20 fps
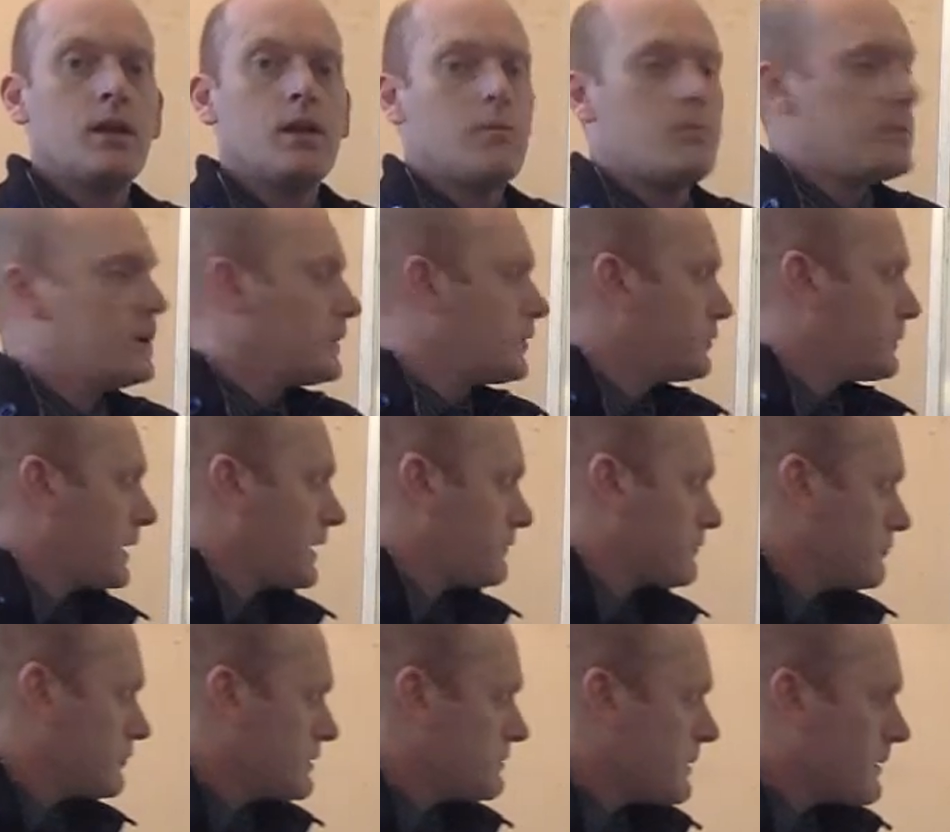because we have
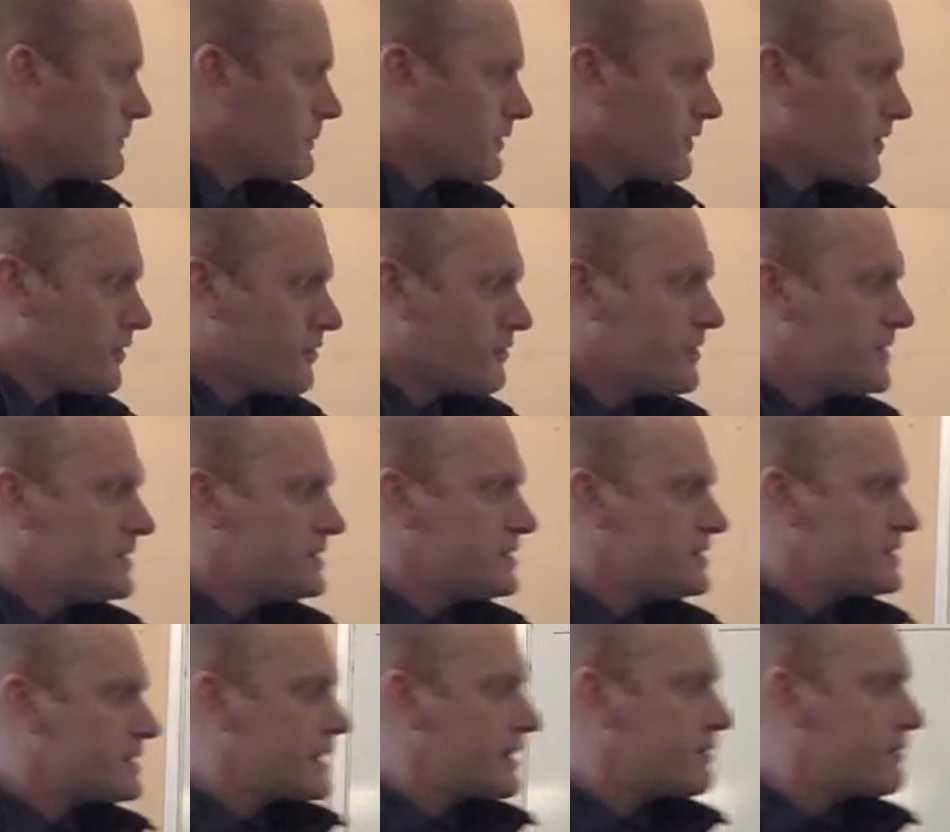to remember that this
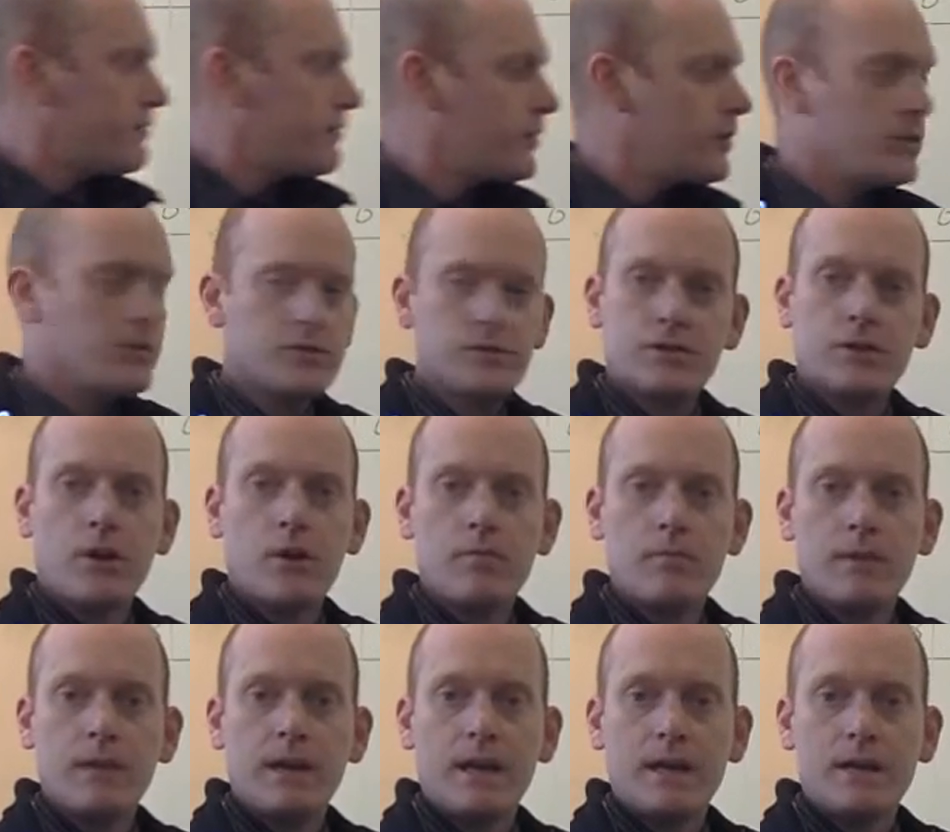is our first
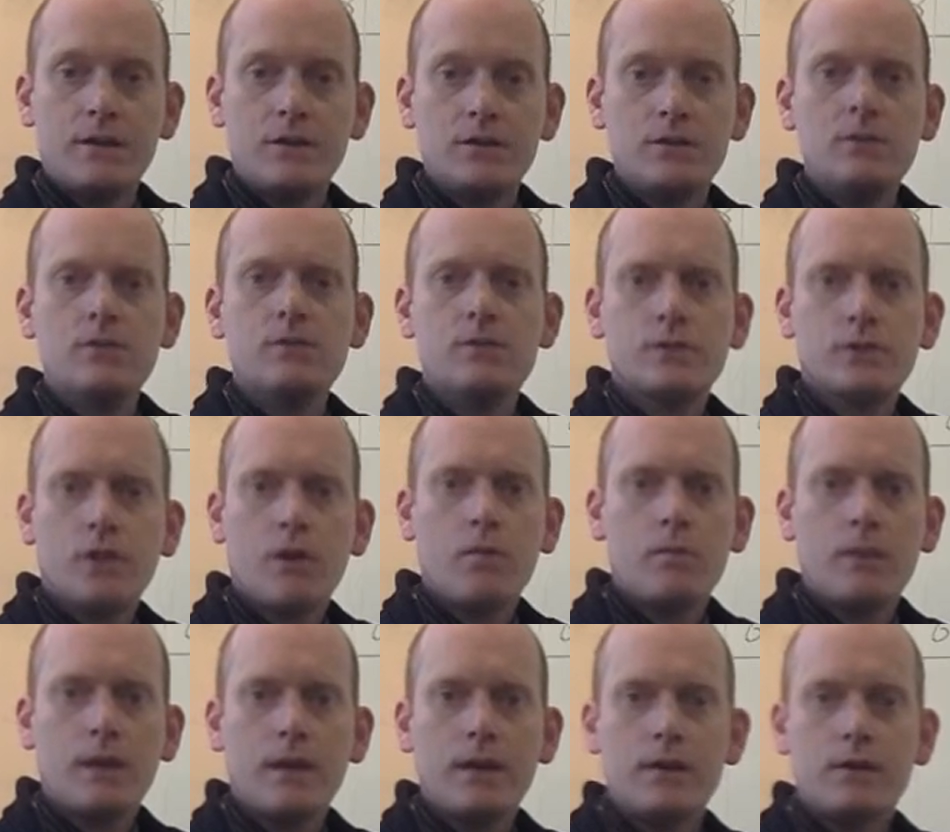combination, it's a
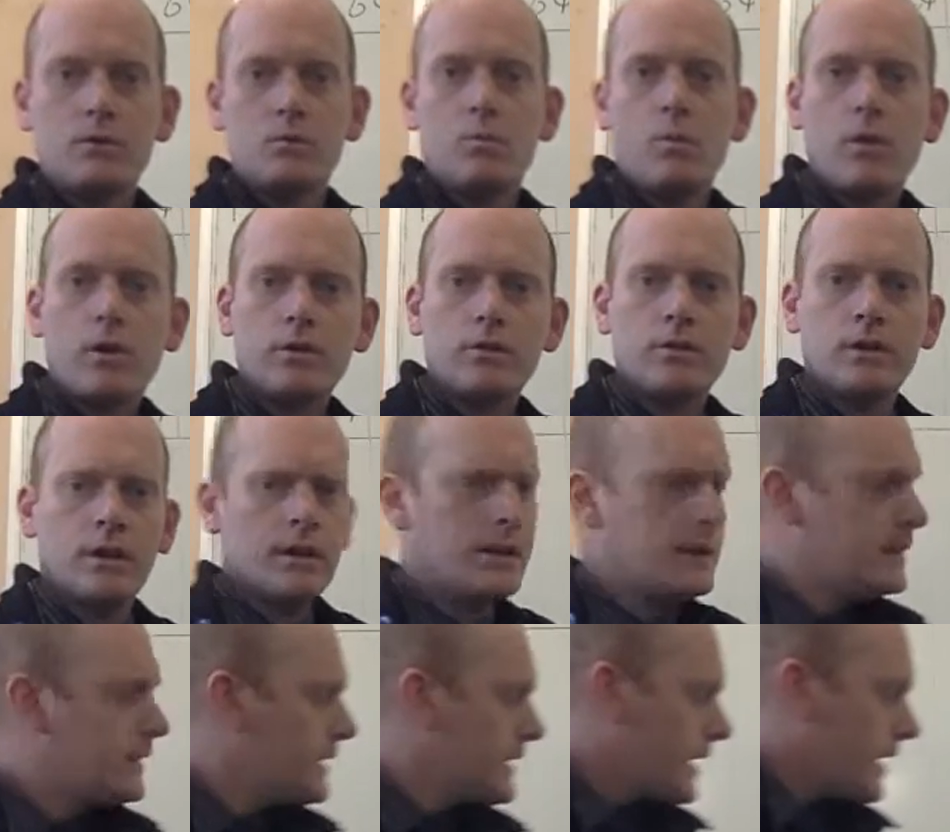combination 1,
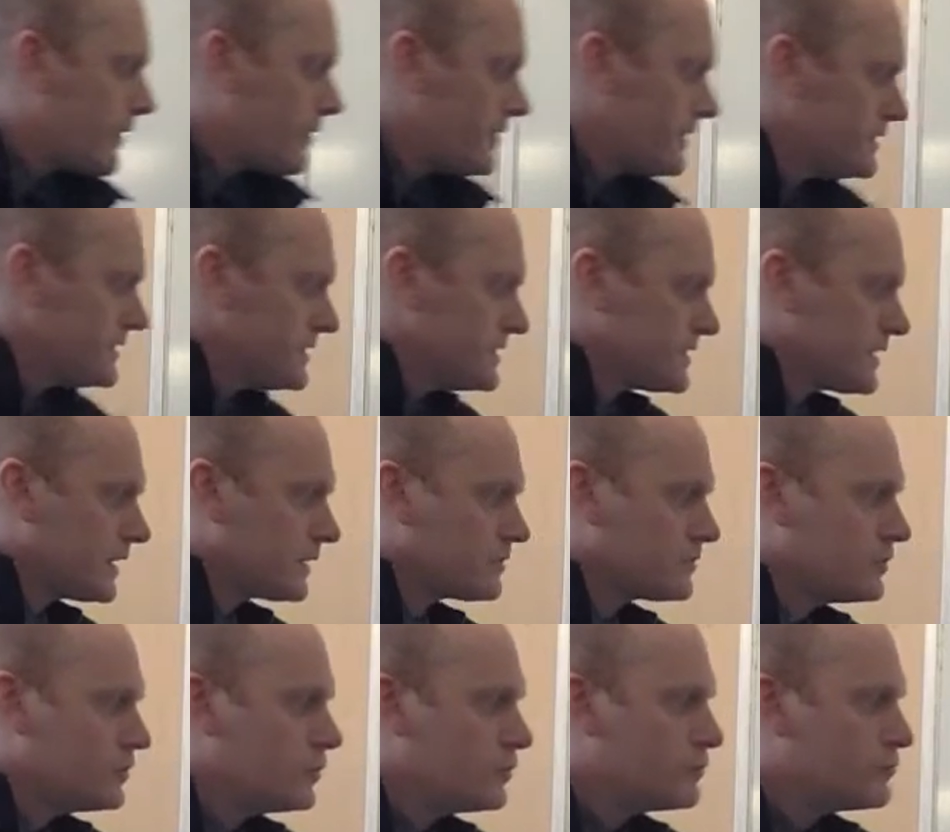and this is our
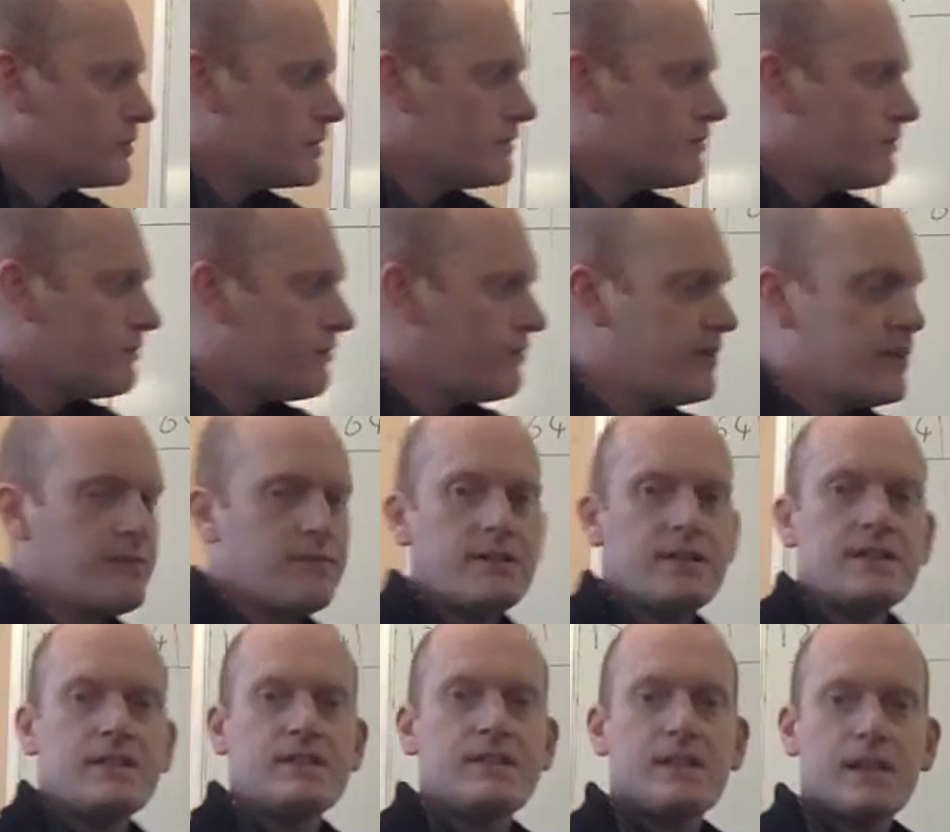
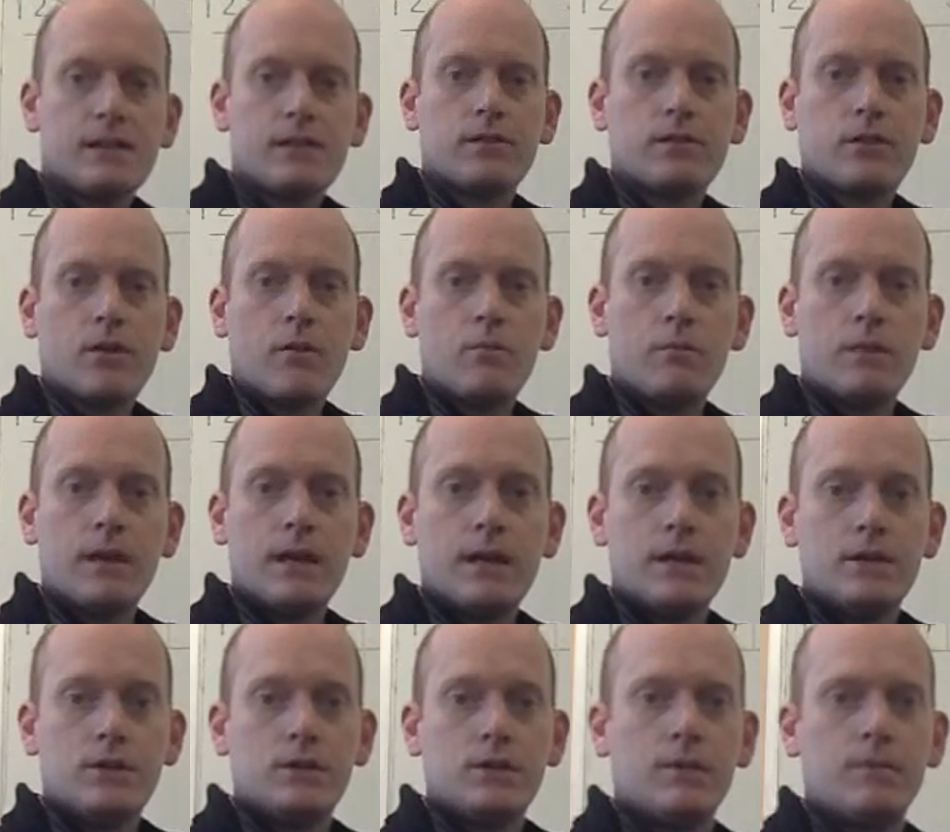256th
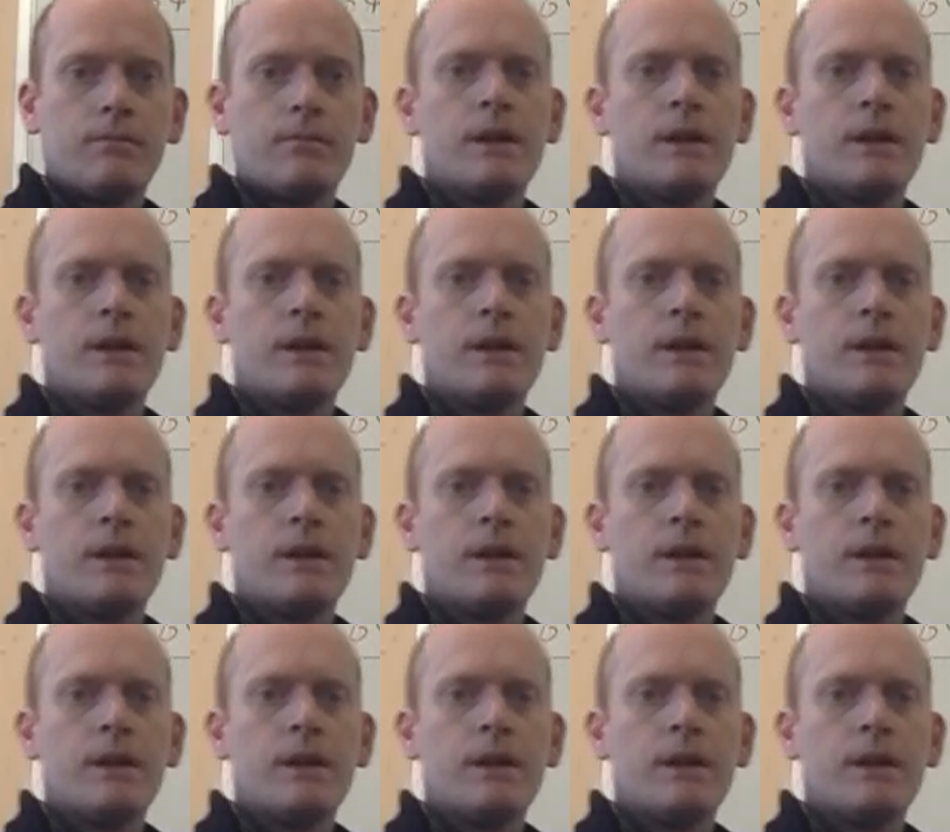combination.